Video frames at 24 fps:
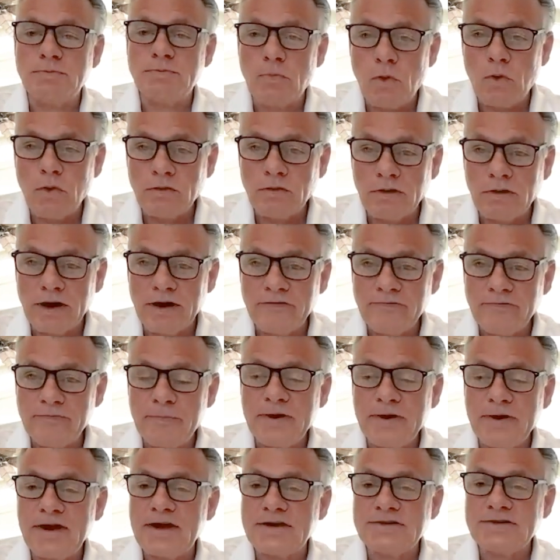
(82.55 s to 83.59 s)
more of
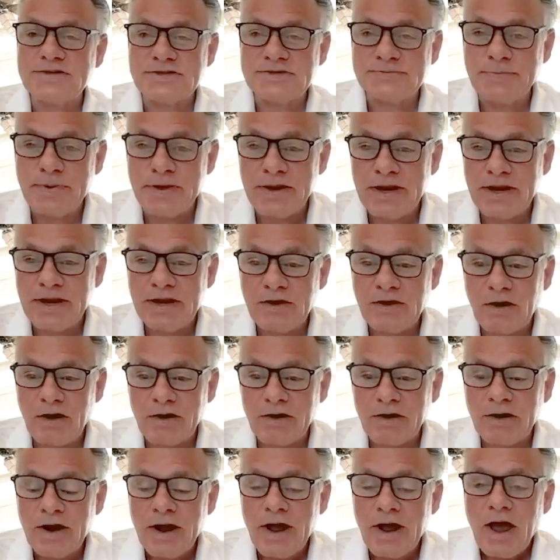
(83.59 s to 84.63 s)
because it's been in
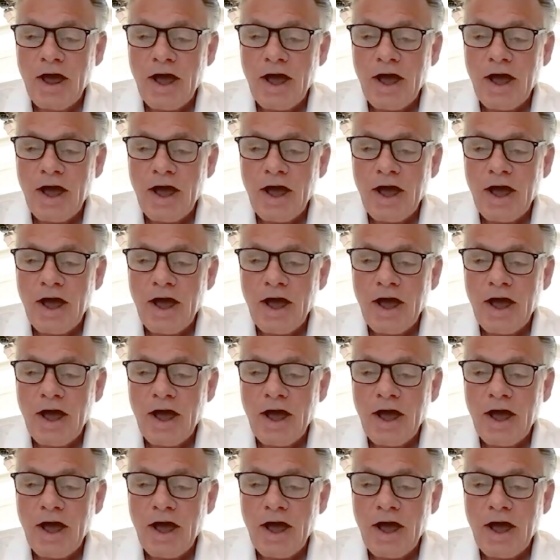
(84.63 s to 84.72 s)
our